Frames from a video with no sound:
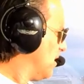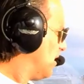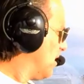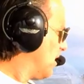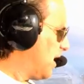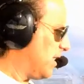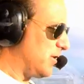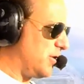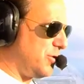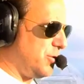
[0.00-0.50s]

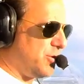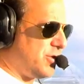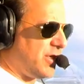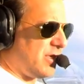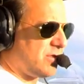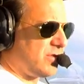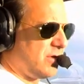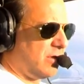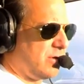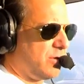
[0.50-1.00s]
Altitude checks
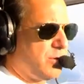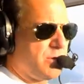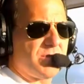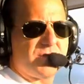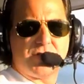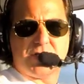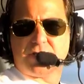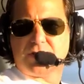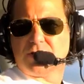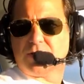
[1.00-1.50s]
on course,
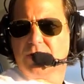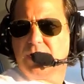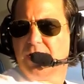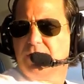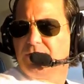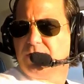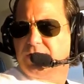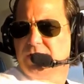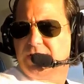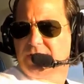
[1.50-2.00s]
60 Alpha,
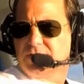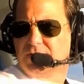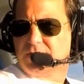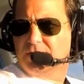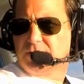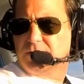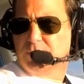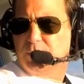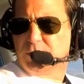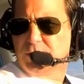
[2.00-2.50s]
thanks.
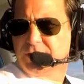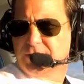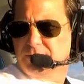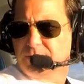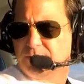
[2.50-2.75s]
Good morning.